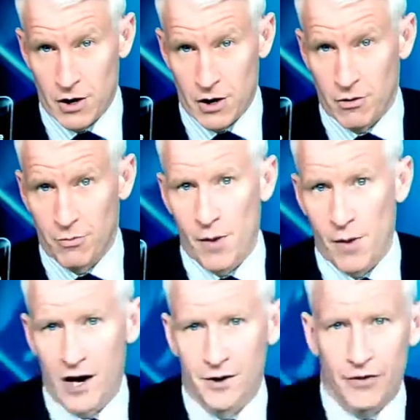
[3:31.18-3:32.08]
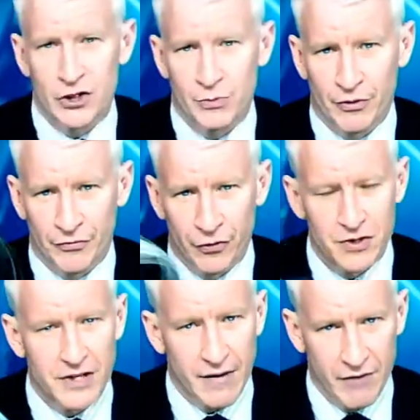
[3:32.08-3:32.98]
Begala and Ari Fleischer, but first,
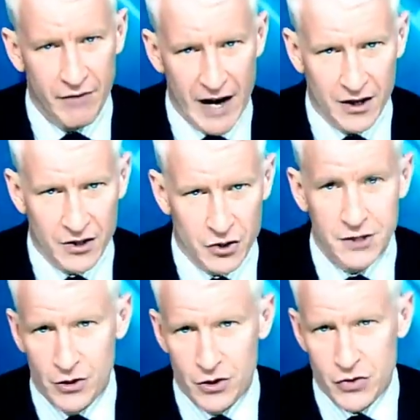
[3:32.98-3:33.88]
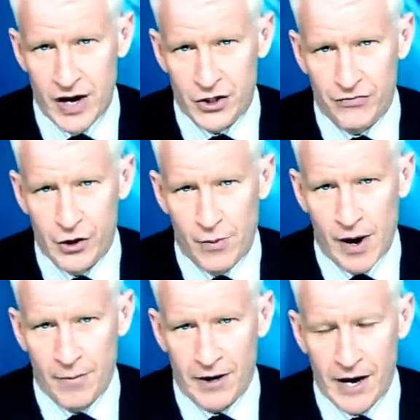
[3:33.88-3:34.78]
David Axelrod, a senior strategist for the
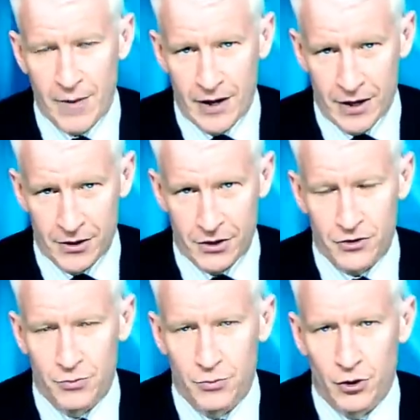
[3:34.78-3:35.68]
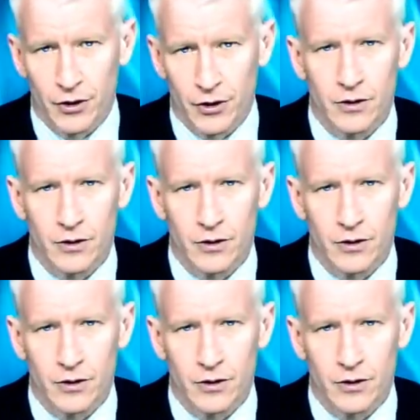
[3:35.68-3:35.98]
Obama campaign. I talked to him earlier.